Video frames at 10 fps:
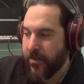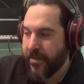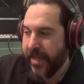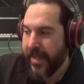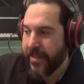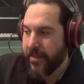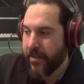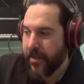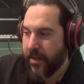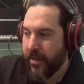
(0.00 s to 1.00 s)
That
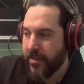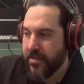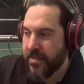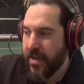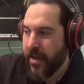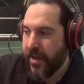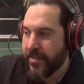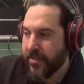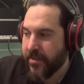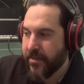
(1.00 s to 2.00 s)
is
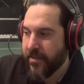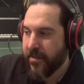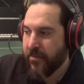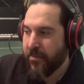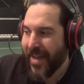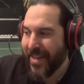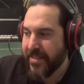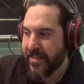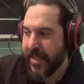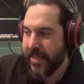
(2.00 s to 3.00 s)
not my
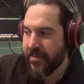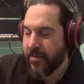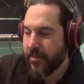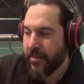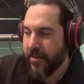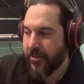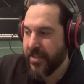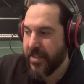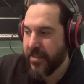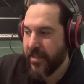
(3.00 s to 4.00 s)
intent.
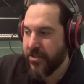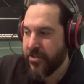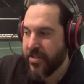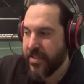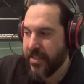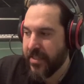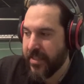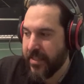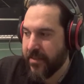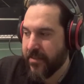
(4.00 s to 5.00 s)
The interesting
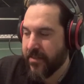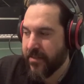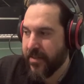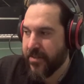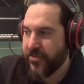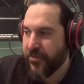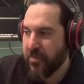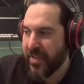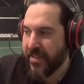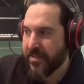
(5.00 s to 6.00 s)
thing is, for
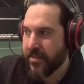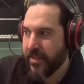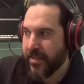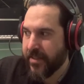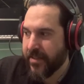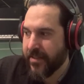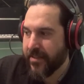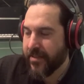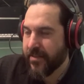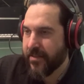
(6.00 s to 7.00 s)
me, it's like
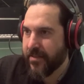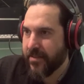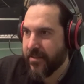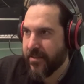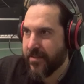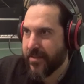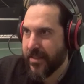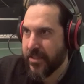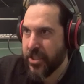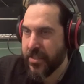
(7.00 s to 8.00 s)

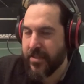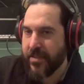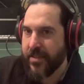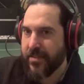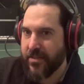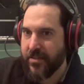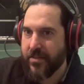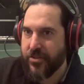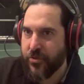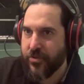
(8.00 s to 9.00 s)
Jesus says,
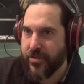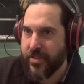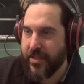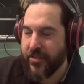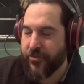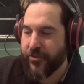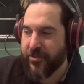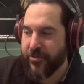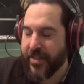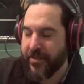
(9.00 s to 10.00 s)
the truth will set you free,
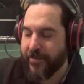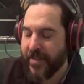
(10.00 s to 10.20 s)
right?